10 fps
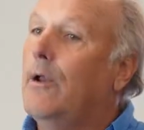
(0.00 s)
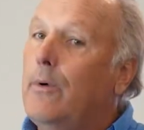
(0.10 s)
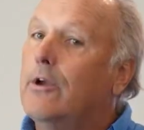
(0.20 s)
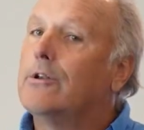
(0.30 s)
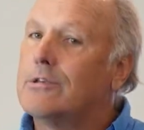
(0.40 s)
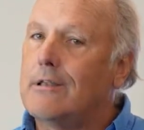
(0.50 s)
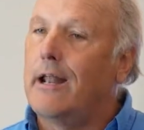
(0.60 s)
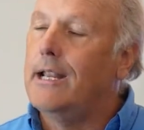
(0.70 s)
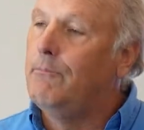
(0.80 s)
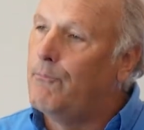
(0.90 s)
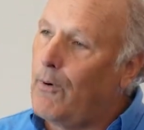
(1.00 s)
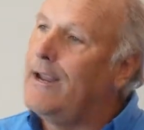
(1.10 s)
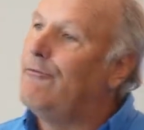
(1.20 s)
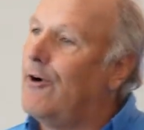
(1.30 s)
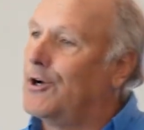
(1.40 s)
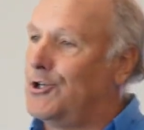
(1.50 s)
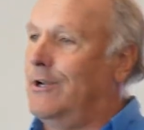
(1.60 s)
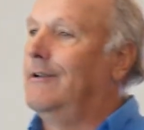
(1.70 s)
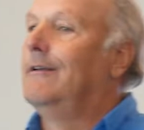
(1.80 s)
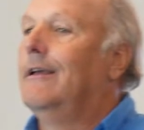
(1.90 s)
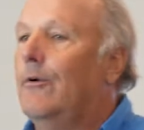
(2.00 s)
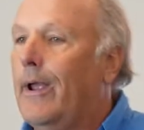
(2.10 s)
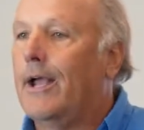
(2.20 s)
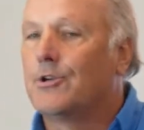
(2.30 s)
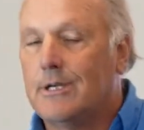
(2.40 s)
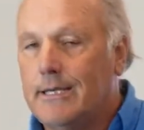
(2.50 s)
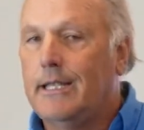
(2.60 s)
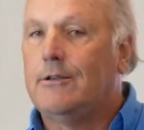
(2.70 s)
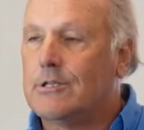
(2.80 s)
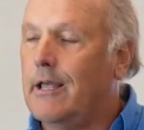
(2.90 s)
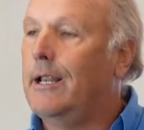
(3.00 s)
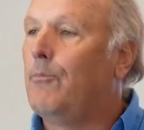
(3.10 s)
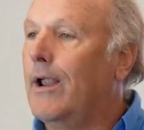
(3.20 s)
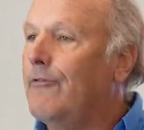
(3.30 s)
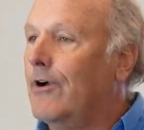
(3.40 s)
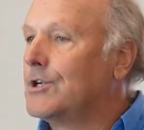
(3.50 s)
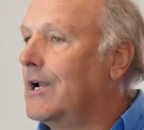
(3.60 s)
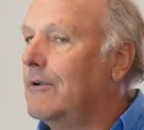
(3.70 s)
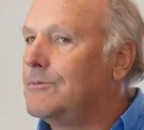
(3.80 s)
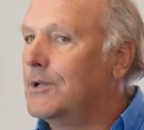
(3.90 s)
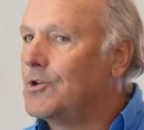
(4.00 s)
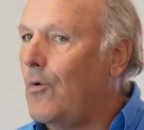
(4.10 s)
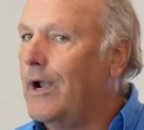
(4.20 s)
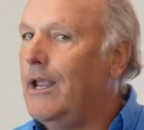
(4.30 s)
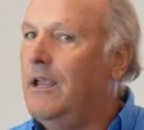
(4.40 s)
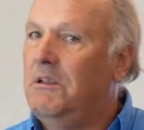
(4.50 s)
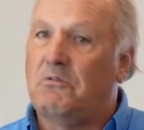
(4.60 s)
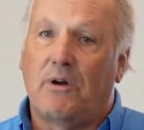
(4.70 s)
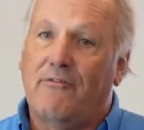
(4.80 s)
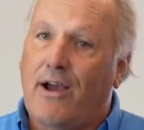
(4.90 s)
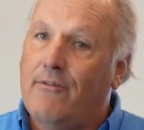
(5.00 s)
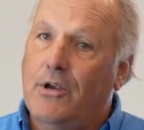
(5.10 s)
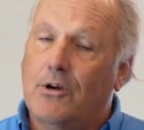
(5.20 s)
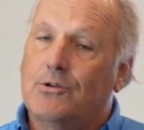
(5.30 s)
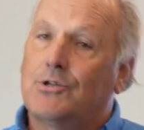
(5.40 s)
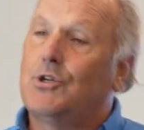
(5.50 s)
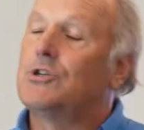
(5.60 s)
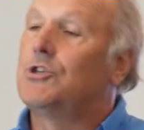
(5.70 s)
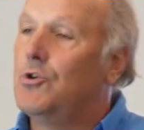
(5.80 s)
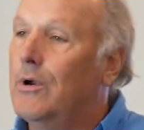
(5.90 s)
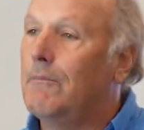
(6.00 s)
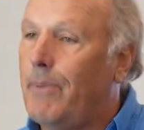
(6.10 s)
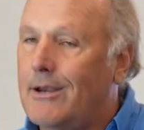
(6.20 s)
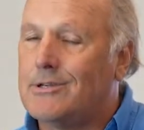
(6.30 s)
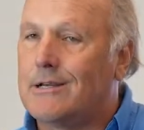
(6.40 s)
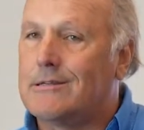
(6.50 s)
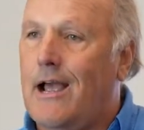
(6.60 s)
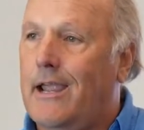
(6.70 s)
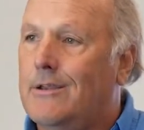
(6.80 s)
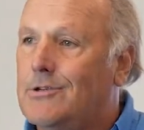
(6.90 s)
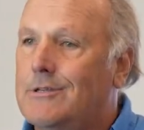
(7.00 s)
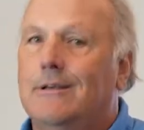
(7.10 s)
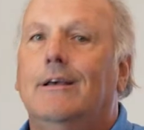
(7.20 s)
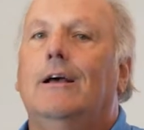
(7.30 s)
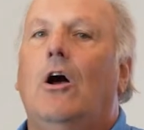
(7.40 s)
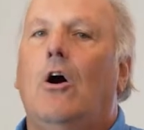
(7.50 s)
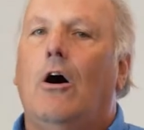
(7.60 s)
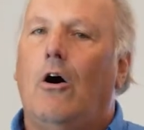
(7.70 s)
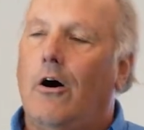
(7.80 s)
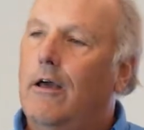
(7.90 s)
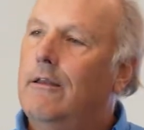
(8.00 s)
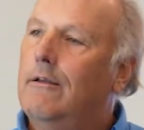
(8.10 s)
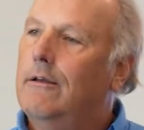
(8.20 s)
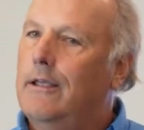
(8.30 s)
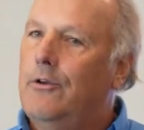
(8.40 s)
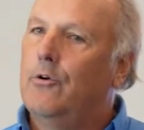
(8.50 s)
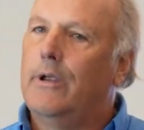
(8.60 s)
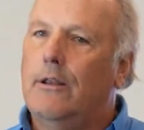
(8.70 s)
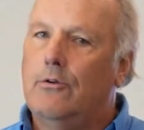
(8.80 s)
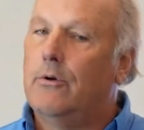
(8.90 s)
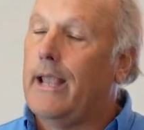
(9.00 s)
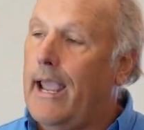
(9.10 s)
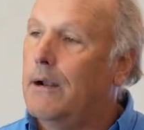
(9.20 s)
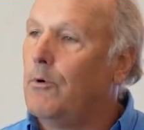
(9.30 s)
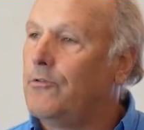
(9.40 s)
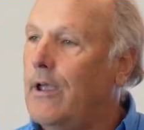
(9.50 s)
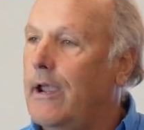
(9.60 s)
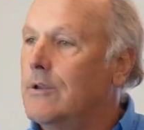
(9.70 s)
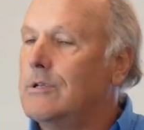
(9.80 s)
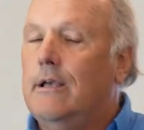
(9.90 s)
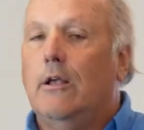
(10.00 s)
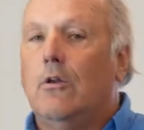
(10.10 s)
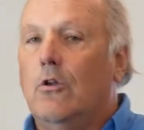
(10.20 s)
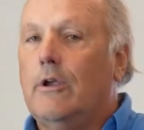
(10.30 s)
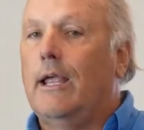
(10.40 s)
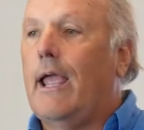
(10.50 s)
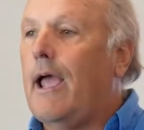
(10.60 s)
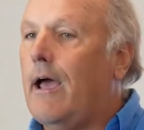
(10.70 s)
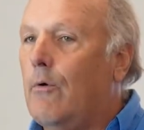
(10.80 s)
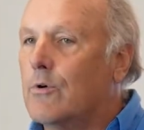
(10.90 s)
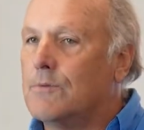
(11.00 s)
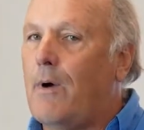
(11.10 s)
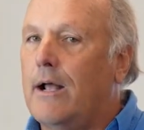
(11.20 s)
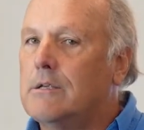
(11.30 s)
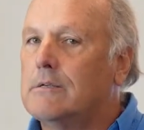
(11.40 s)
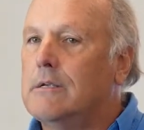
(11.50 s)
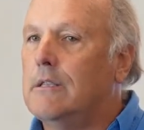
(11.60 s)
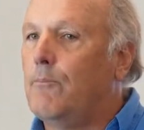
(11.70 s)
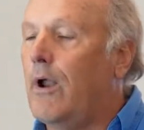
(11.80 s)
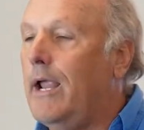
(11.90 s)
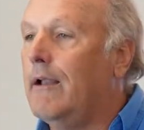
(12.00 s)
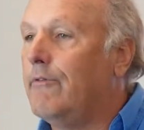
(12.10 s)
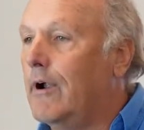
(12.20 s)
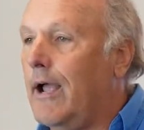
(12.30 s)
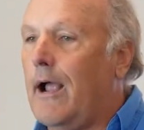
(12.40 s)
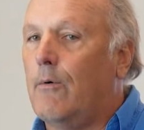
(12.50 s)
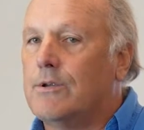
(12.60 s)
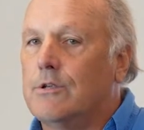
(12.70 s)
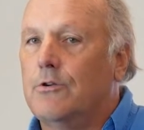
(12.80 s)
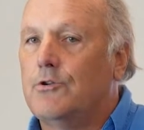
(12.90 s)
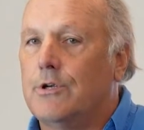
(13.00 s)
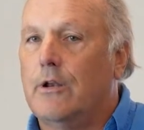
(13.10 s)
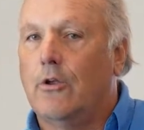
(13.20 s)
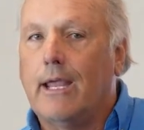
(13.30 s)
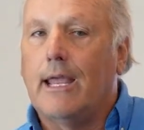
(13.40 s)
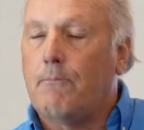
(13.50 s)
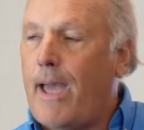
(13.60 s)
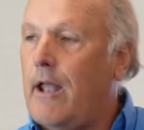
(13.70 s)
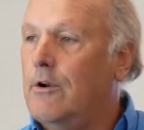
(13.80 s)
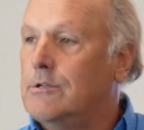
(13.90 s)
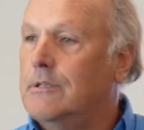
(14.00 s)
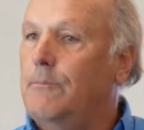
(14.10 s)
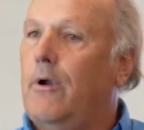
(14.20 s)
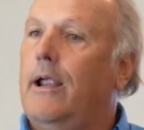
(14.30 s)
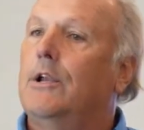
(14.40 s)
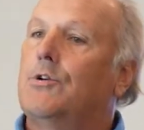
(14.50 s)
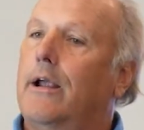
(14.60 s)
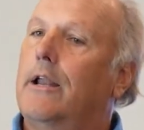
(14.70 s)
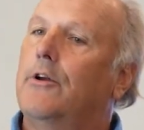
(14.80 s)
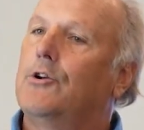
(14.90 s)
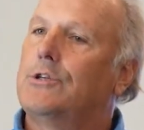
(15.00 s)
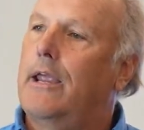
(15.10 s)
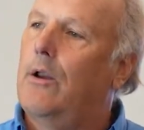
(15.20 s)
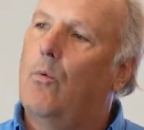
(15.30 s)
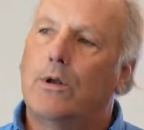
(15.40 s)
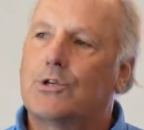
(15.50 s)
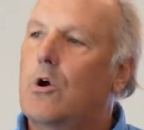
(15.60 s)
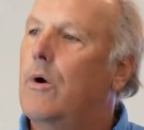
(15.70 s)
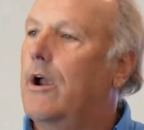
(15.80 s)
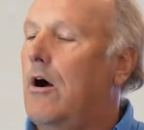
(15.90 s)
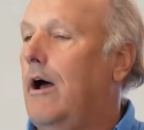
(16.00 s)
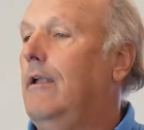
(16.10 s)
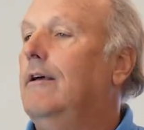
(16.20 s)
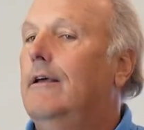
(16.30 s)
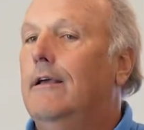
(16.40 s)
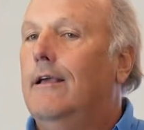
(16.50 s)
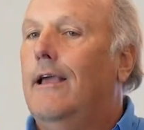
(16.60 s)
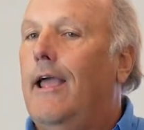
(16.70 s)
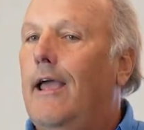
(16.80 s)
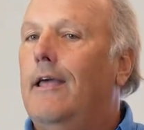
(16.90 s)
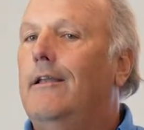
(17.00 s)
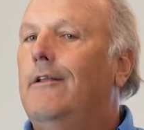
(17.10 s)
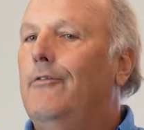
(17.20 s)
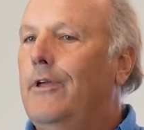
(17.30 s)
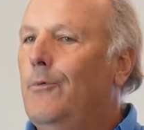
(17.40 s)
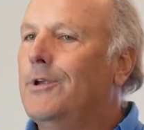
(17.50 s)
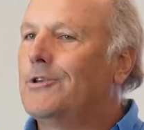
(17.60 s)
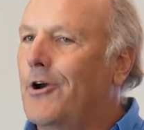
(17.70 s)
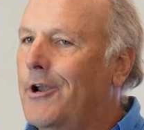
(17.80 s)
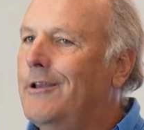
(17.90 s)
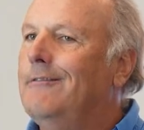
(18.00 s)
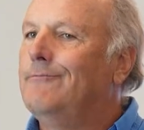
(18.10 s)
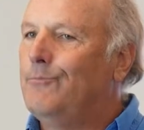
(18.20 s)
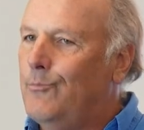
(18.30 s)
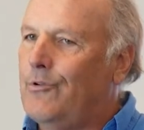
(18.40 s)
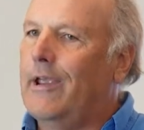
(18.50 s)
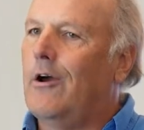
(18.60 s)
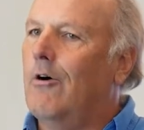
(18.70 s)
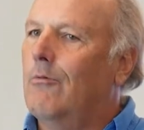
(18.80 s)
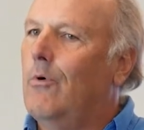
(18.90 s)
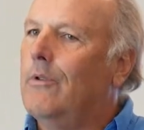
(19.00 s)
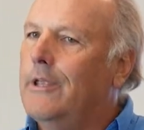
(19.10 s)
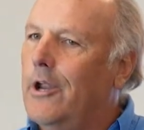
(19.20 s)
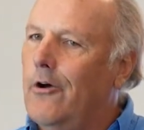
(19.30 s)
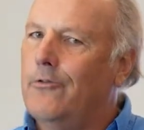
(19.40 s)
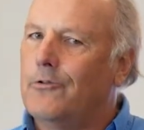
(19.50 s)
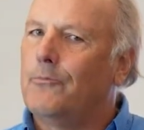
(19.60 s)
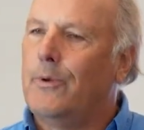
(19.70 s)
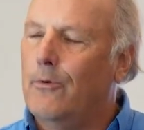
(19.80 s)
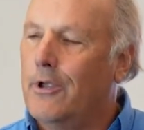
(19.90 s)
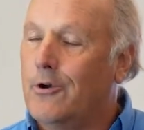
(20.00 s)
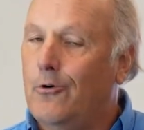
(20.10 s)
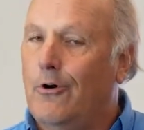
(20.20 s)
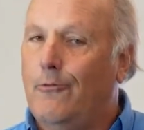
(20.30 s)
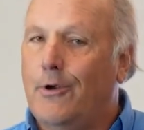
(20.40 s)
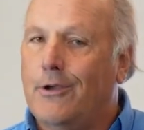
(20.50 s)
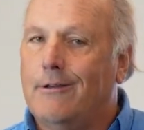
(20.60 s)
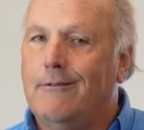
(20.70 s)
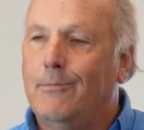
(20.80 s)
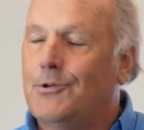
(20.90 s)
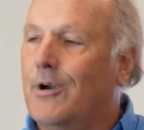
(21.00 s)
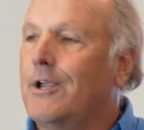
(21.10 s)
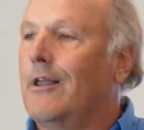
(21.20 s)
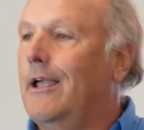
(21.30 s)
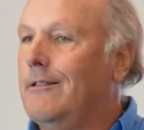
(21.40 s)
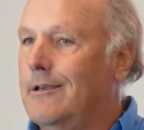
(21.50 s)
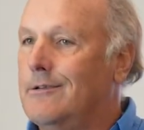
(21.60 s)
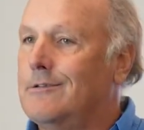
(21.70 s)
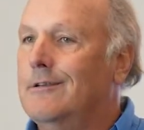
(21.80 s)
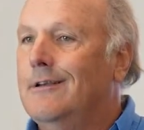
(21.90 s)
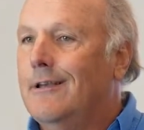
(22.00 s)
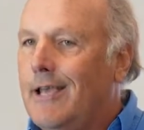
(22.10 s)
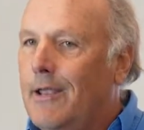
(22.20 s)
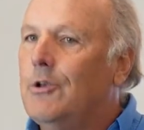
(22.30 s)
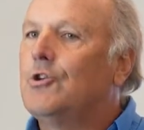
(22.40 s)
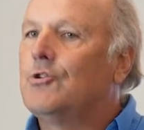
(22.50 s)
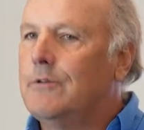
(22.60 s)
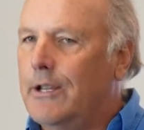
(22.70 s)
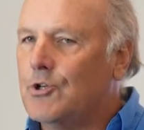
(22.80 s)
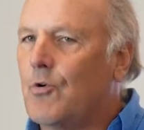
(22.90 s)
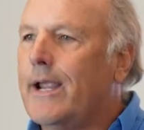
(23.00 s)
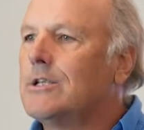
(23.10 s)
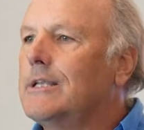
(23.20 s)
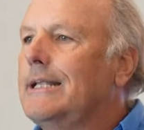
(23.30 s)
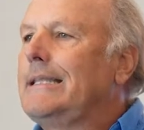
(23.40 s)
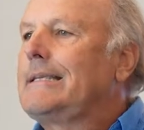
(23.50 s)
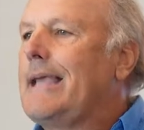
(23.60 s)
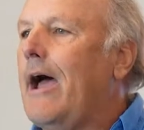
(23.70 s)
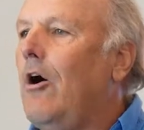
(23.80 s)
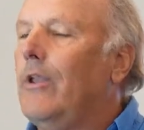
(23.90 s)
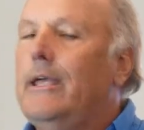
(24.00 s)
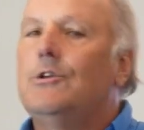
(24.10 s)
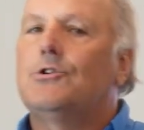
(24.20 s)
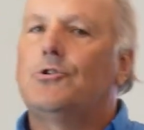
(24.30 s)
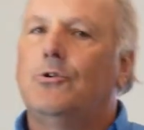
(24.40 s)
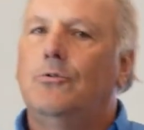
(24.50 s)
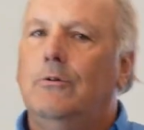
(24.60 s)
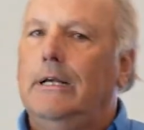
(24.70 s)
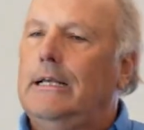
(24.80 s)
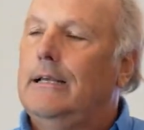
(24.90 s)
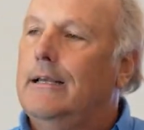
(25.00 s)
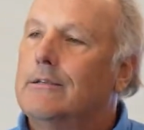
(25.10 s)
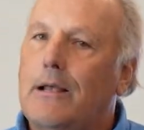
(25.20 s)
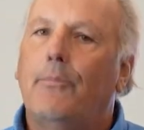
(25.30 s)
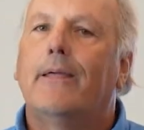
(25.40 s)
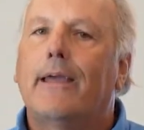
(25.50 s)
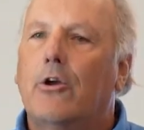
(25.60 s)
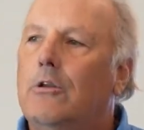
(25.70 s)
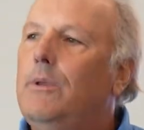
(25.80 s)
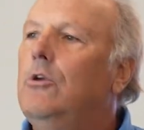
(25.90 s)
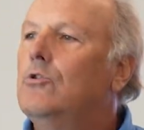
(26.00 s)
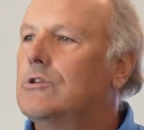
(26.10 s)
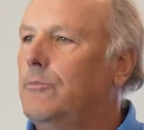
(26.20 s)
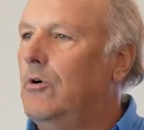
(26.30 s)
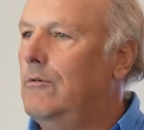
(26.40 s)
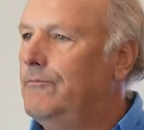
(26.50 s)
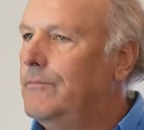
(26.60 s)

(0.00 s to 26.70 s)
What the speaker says: and we could study brain function. We actually did study brain function. I spent 25 years just doing basic science on doing animal science, looking at responses in the brain at very high resolution, looking at patterns in the brain and trying to understand what's going on. And then we started saying, oh, well, this would be really cool if we could matriculate this and translate this out into something that could be usable.